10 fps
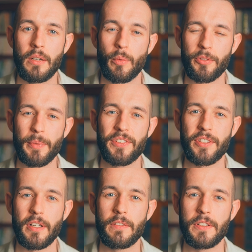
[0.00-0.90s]
What's my
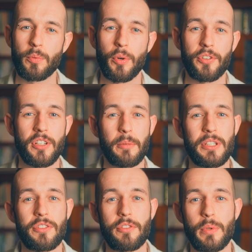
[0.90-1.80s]
service? What should I
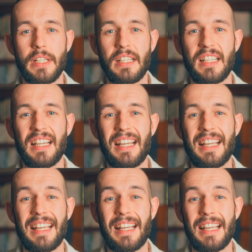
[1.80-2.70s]
be doing
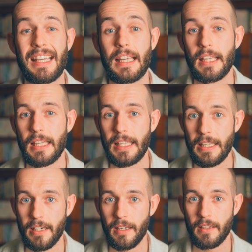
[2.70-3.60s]

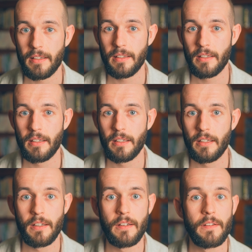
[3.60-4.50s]
here
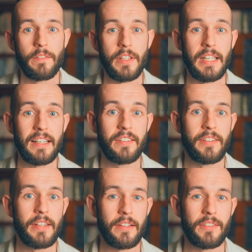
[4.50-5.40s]
for the next
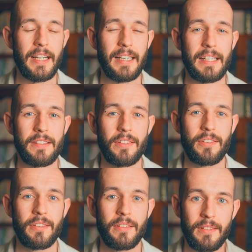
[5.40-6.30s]
six
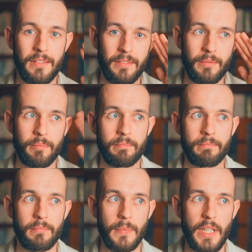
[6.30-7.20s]
decades?
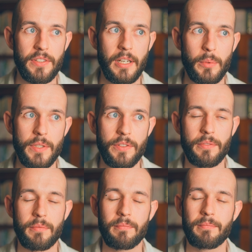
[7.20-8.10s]
Listen outwards,
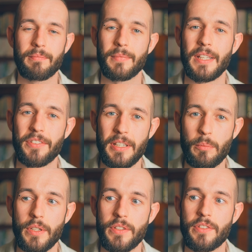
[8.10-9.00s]
listen
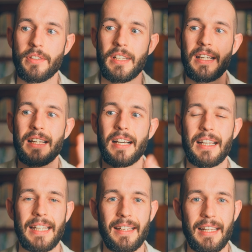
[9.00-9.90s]
inwards.
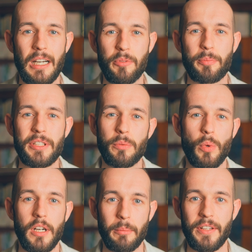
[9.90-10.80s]
And that helps me to
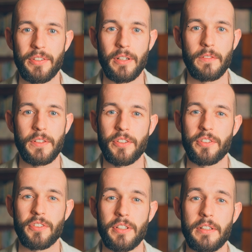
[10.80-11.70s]
work on myself in such
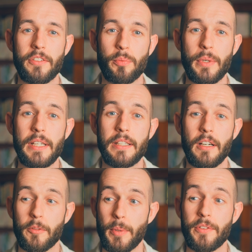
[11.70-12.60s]
a serious way.
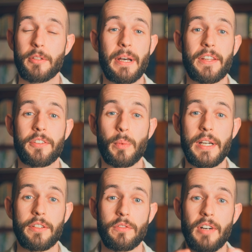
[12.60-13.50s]
I suppose the best
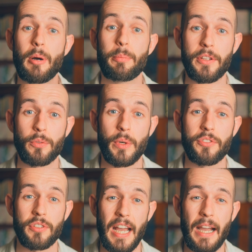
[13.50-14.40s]
way to wrap up this
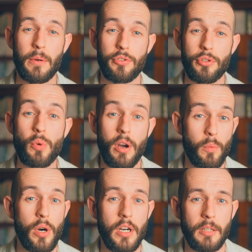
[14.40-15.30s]
question, how do I
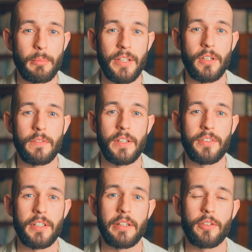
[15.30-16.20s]
work on myself in a
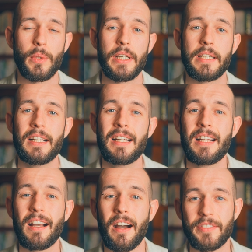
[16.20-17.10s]
serious way?
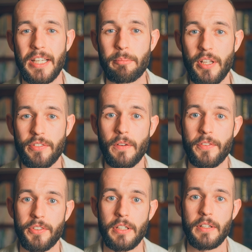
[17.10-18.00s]
I take myself
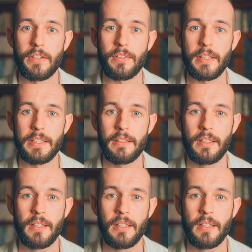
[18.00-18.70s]
seriously.